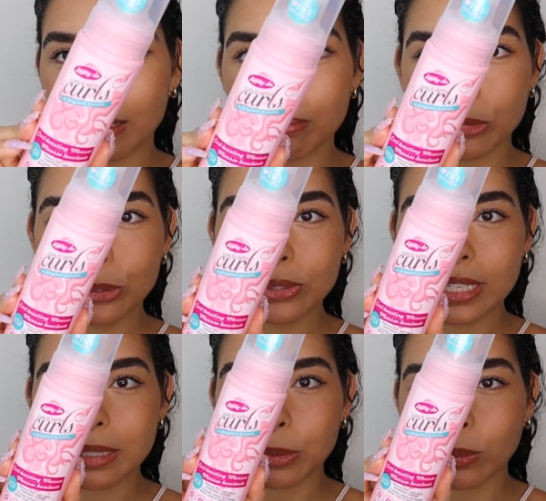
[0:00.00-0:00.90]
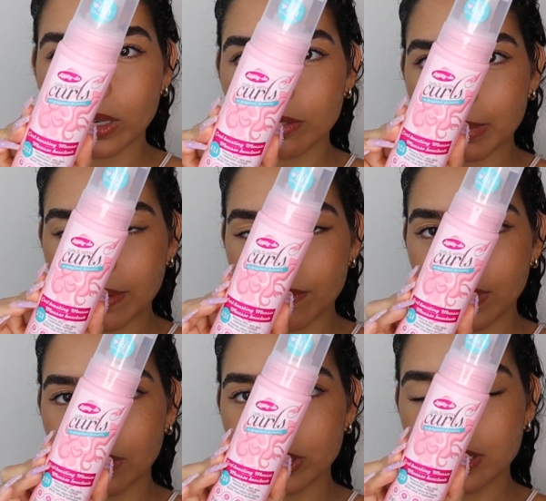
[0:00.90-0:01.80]
And mousse has been one of my
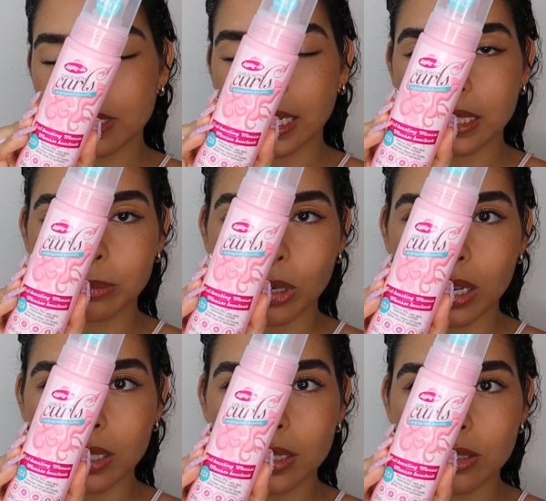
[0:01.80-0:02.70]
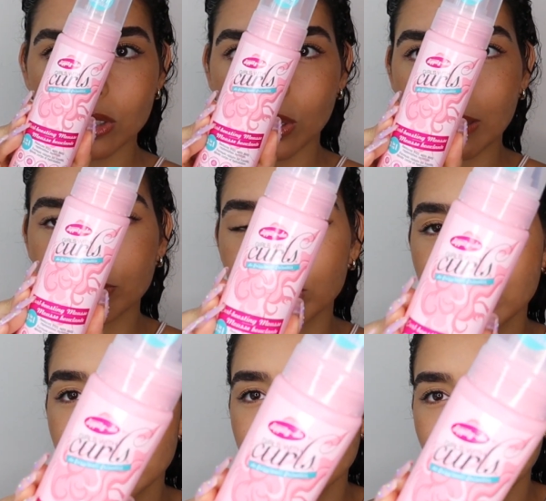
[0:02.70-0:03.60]
favorite styling products, so I'm
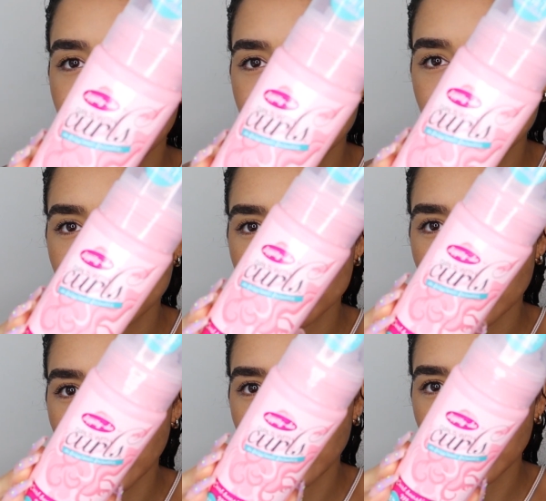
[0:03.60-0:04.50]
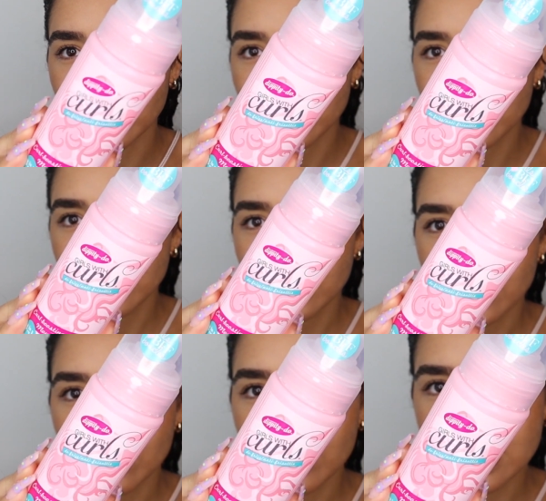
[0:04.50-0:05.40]
really excited to try
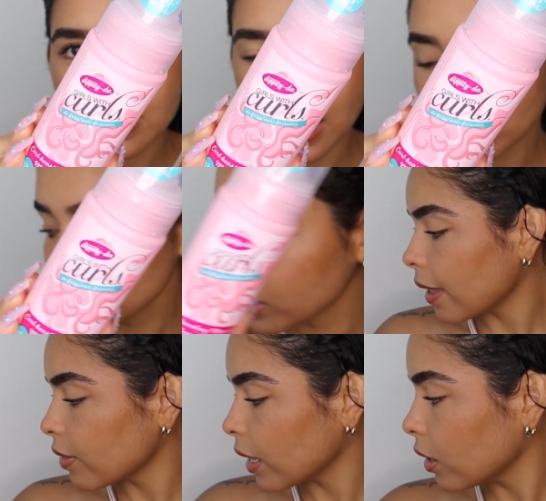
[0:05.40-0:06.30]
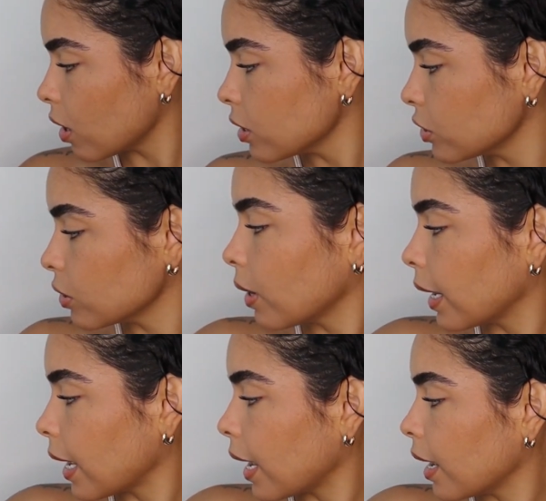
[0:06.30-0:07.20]
this out. And then also
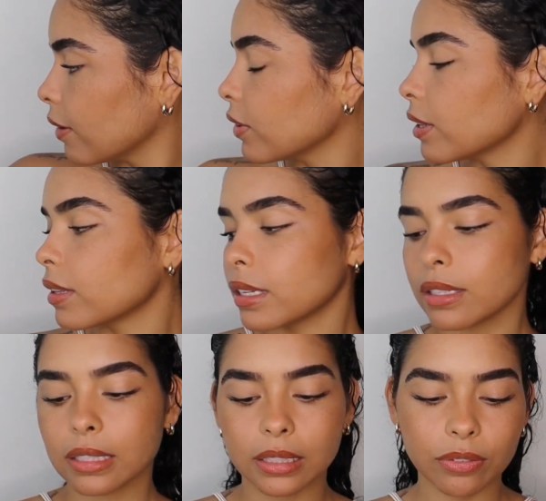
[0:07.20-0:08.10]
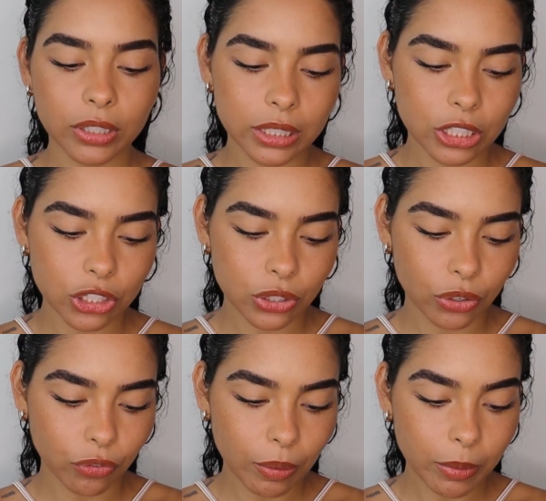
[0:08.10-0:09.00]
I have this leave-in
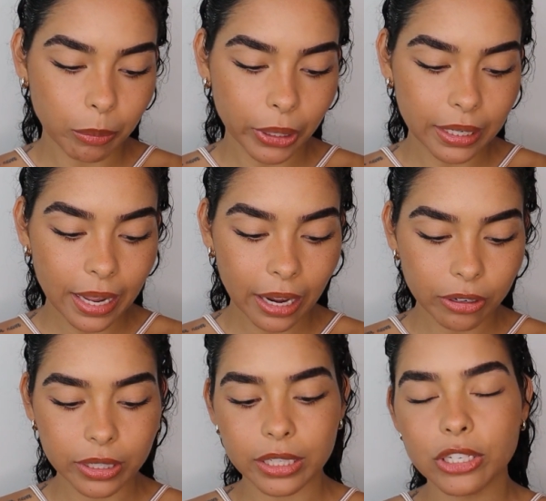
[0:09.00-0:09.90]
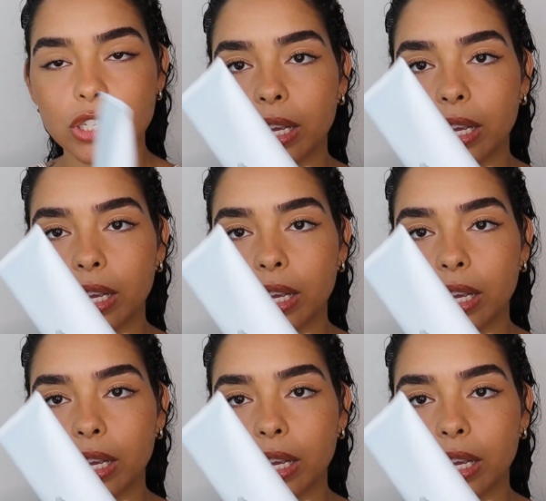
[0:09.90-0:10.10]
conditioner from the brand Hairitage,